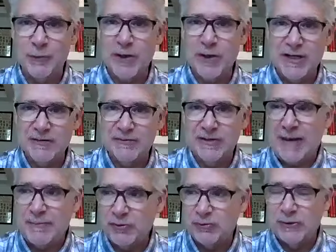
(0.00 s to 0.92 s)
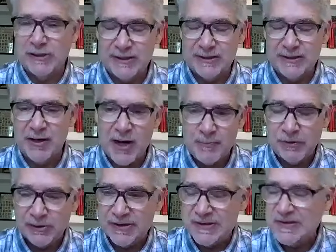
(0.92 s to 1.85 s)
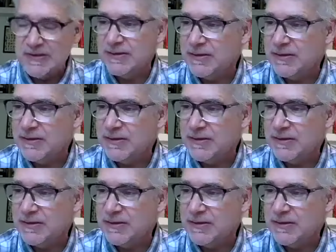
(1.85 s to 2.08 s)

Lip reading: that way of capturing opulence